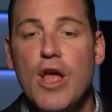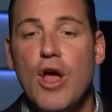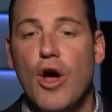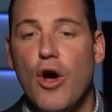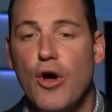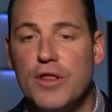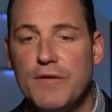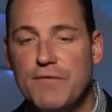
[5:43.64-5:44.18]

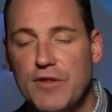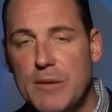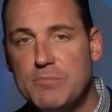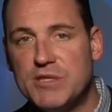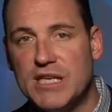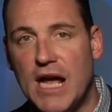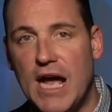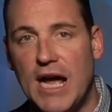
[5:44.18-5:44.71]
on the flip
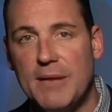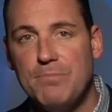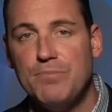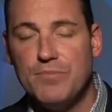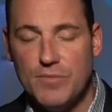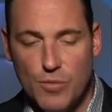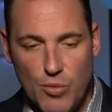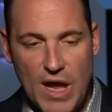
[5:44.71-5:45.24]
side,
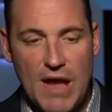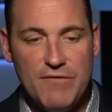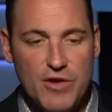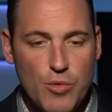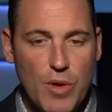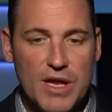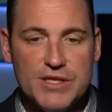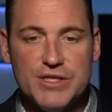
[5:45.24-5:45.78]
we have
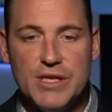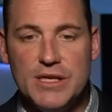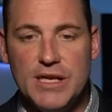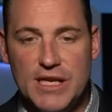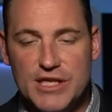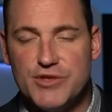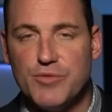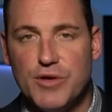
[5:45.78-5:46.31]
U.S. and
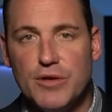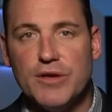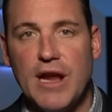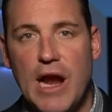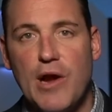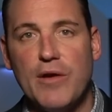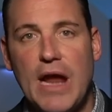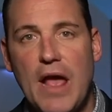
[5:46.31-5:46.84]
Israel
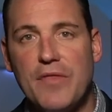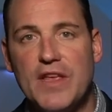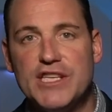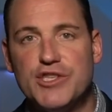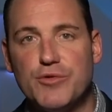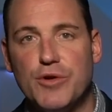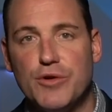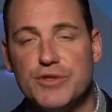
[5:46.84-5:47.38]
carrying out these
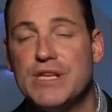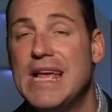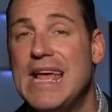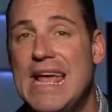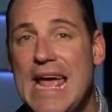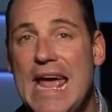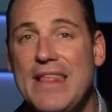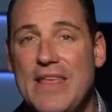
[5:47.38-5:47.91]
drills,
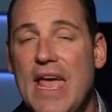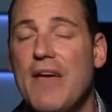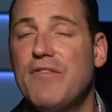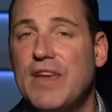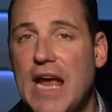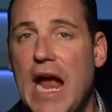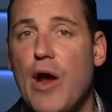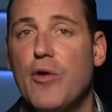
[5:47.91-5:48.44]
and they
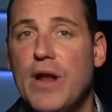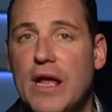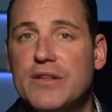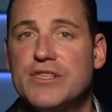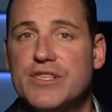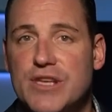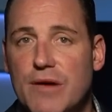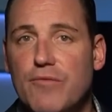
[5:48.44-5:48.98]
have carried out
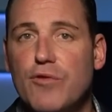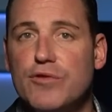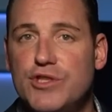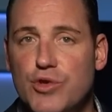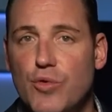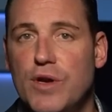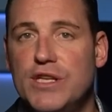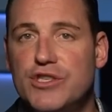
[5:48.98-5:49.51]
several
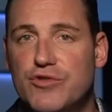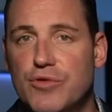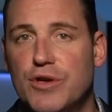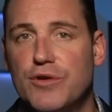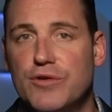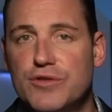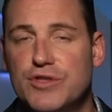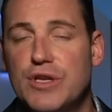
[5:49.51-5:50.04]
joint
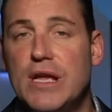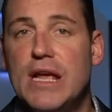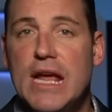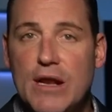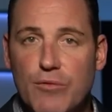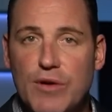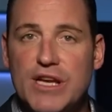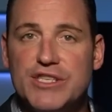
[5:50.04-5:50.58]
drills
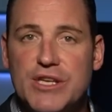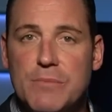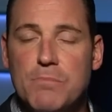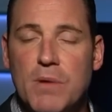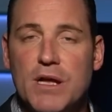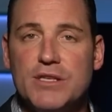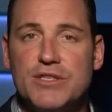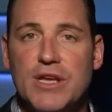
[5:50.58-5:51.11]
in recent
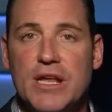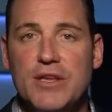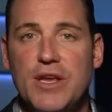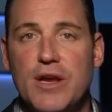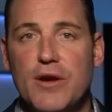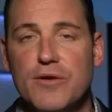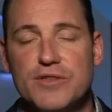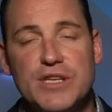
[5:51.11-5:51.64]
months and
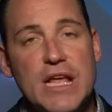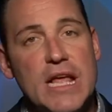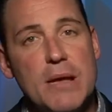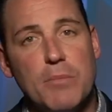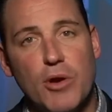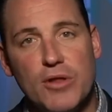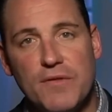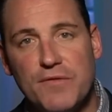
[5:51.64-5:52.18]
years.
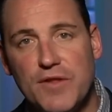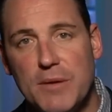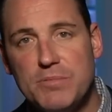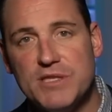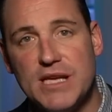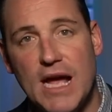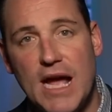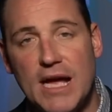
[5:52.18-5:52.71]
But on the flip
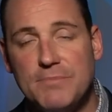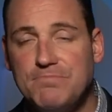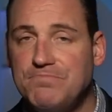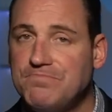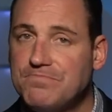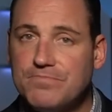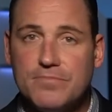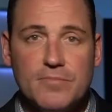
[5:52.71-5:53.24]
side,
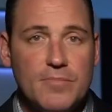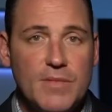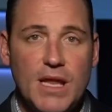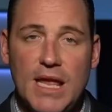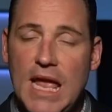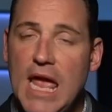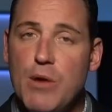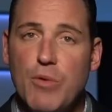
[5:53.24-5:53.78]

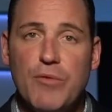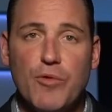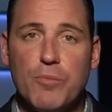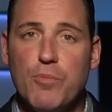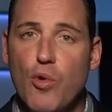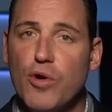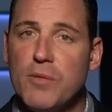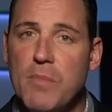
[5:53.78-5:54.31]
hey, we've
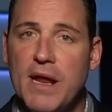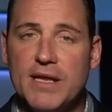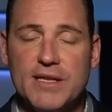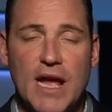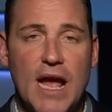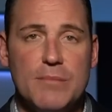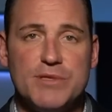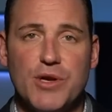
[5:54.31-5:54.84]
reported many
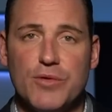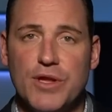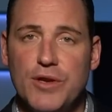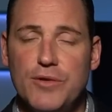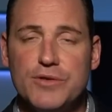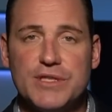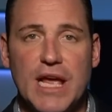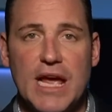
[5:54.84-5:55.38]
times here in the
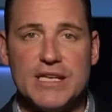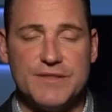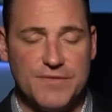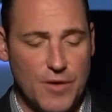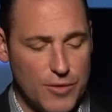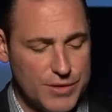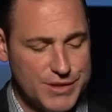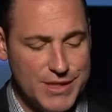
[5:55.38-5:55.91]
newscast,
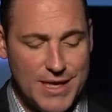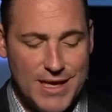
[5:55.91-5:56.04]
folks,